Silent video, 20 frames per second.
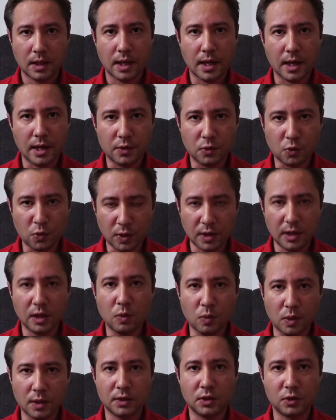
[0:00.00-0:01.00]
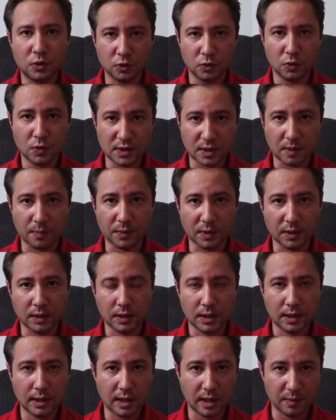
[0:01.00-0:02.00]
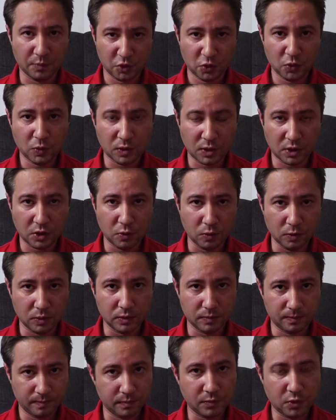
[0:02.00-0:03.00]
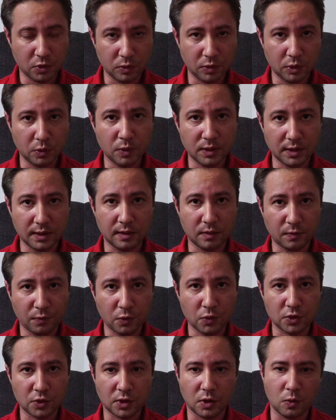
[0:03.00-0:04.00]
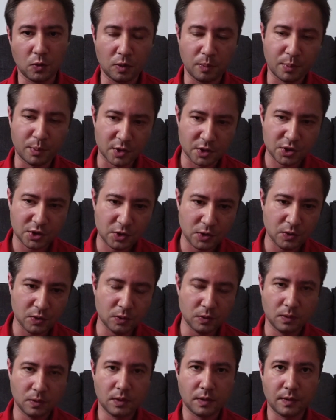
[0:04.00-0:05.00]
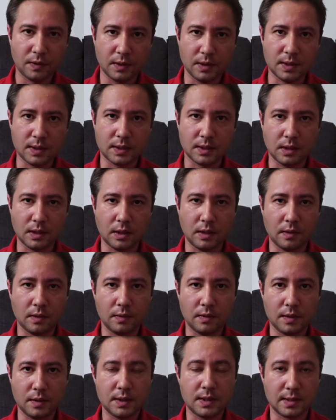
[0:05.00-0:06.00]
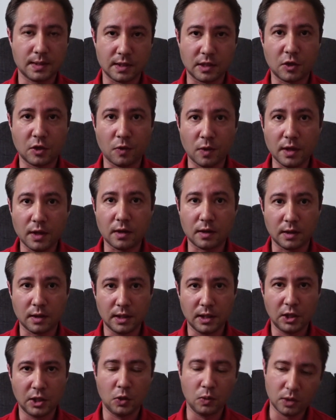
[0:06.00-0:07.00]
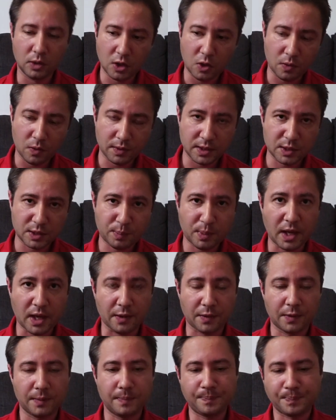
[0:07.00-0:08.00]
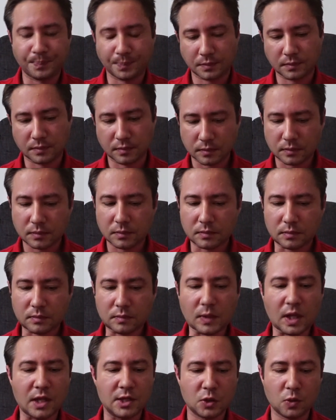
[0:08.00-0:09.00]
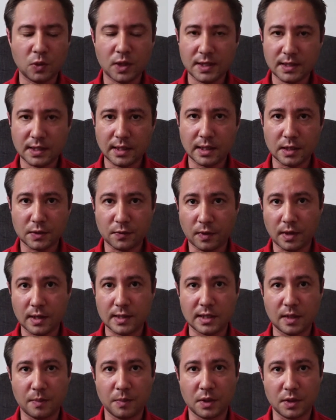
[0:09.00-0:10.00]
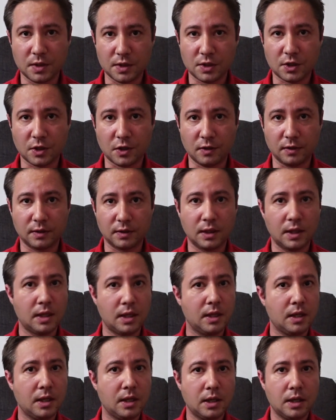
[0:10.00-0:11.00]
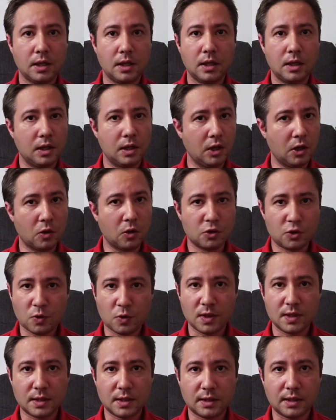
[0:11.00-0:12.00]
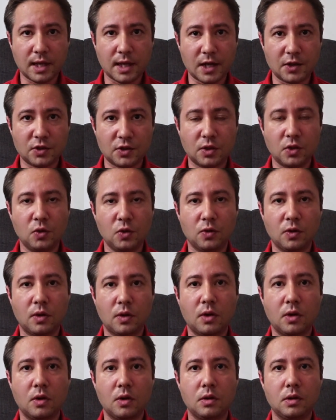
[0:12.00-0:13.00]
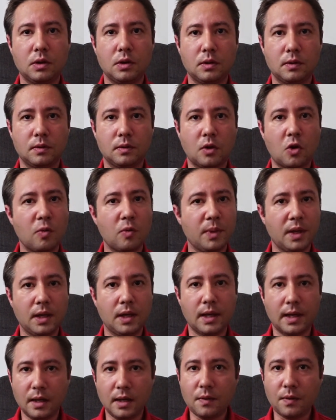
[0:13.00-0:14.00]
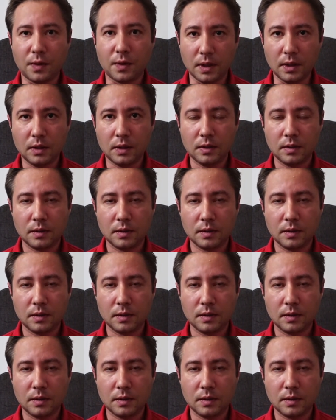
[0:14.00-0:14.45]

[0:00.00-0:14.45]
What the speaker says: and really wanted to do something. And I'm sure you will do it in the future. You will pursue this as a career. You will go on this path. So he said, as far as I'm concerned, no strings attached. You don't owe me anything.